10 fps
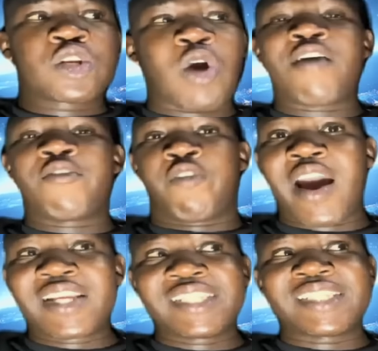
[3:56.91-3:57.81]
to
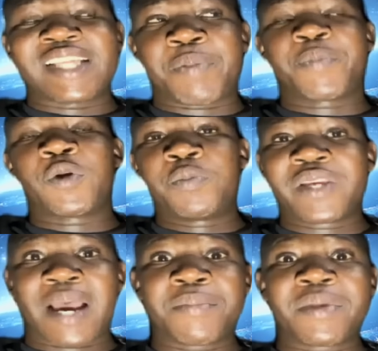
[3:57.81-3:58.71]
avoid the people
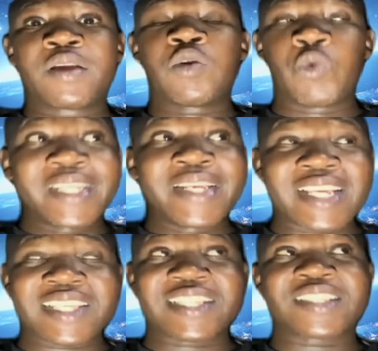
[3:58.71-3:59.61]
becoming
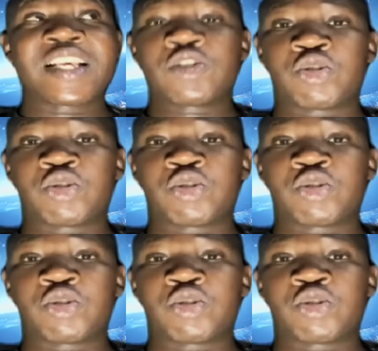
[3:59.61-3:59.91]
witnesses